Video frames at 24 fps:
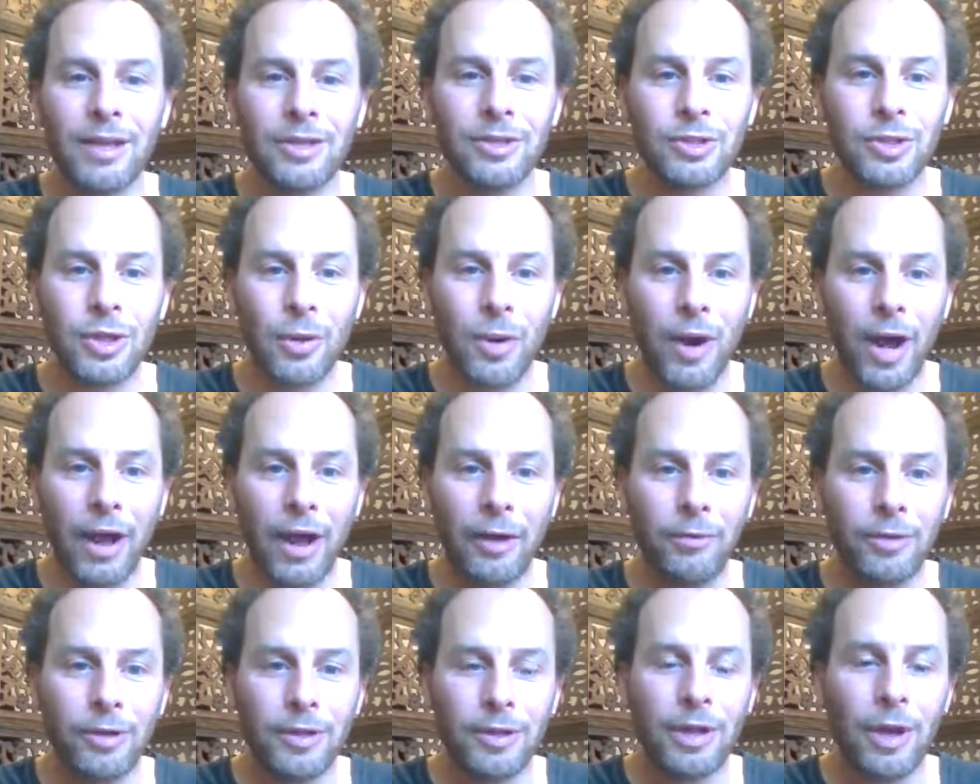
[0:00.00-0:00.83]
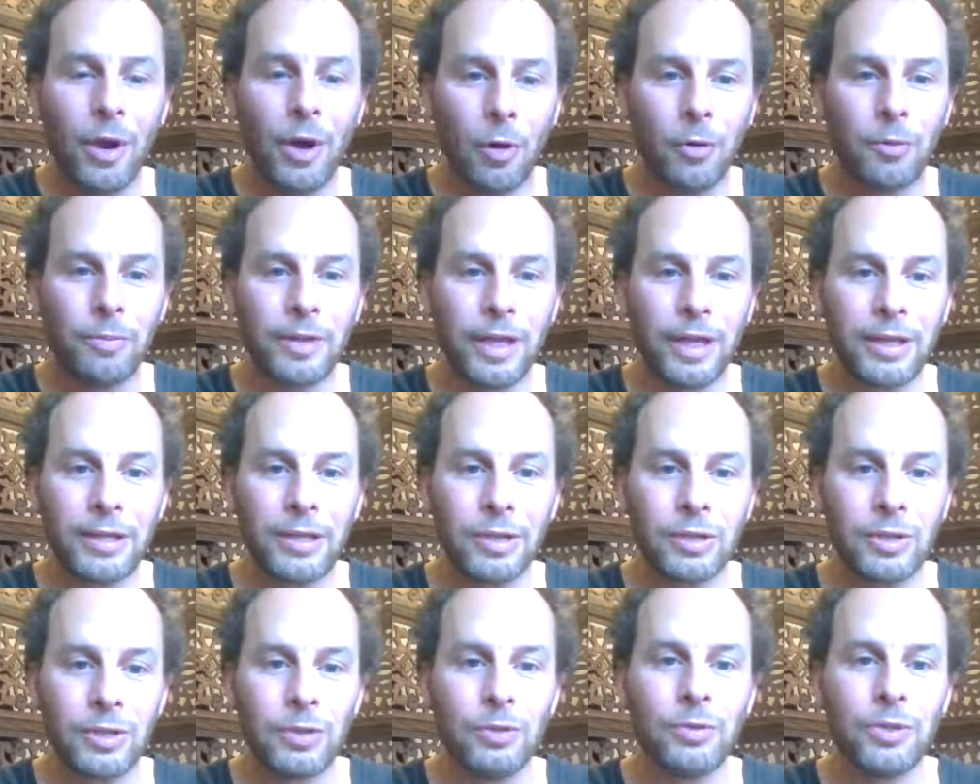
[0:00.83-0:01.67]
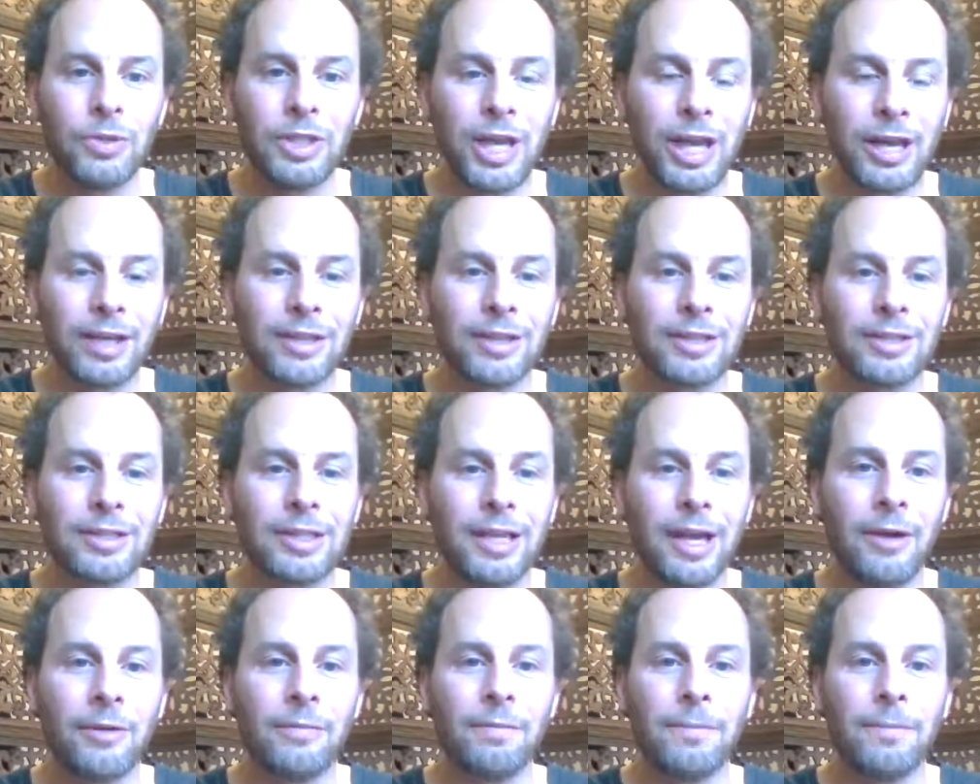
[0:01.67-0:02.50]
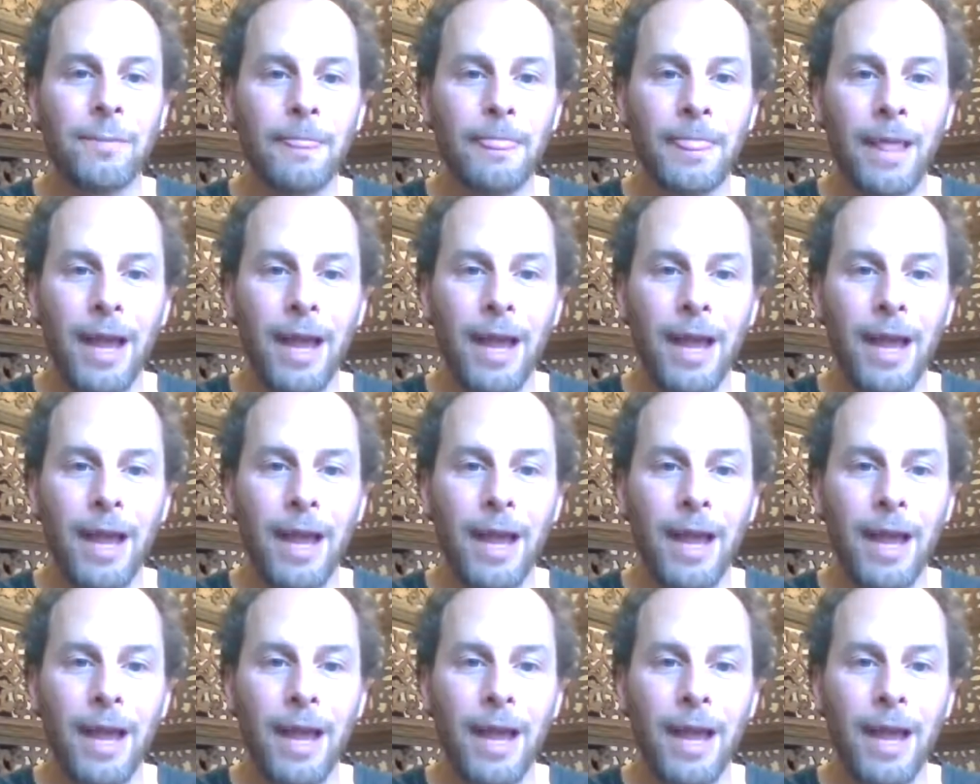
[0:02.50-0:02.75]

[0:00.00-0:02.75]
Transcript: So I really hope that you do check this out.